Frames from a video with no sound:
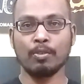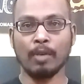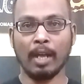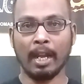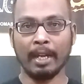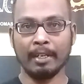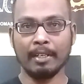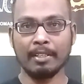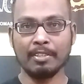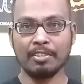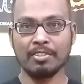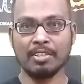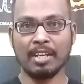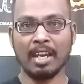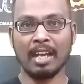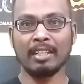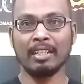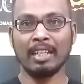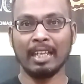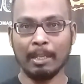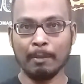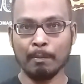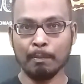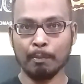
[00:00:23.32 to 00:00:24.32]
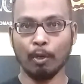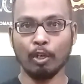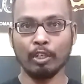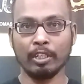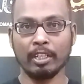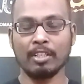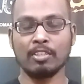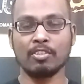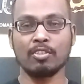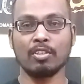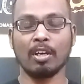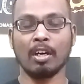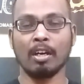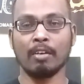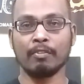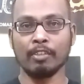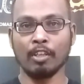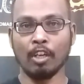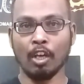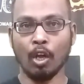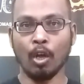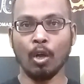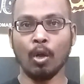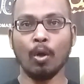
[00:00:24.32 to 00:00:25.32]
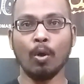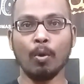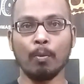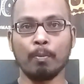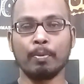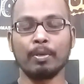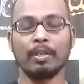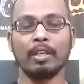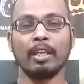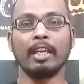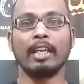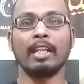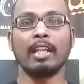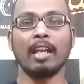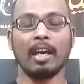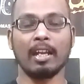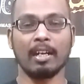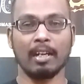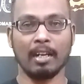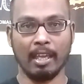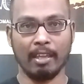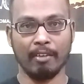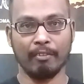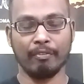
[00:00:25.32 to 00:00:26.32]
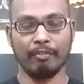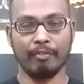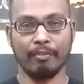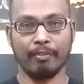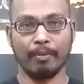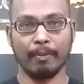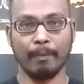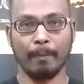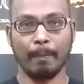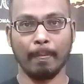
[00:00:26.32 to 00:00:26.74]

to understand the importance of hope in our life.